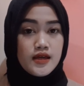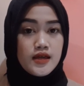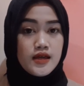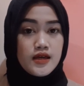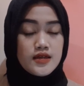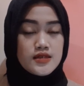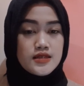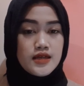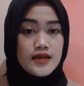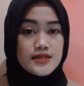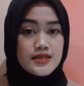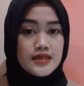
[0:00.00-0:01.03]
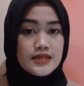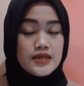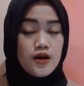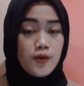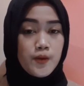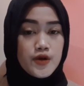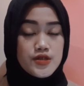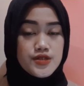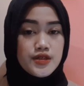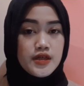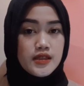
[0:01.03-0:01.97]
is I see the
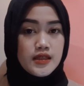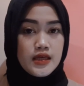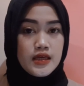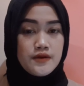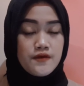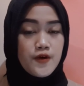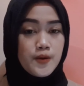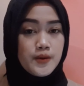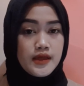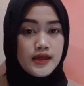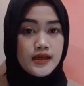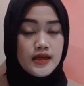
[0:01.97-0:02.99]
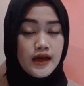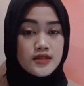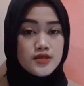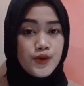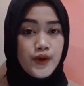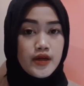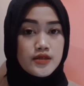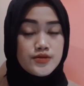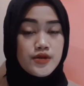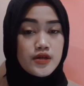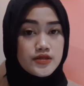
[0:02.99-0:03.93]
opportunity for me as a way
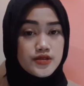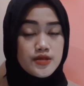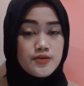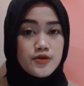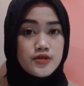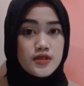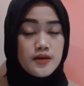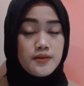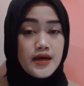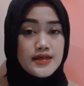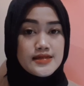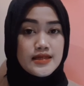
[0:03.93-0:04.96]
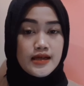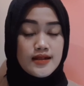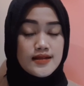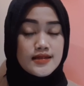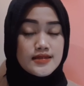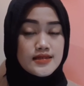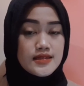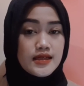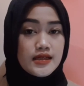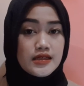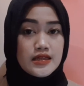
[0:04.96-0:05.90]
to contribute my skills
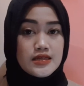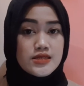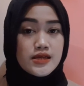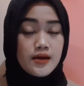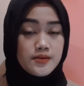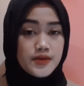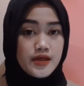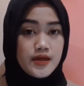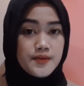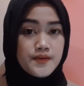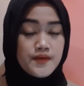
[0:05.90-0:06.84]
in this company.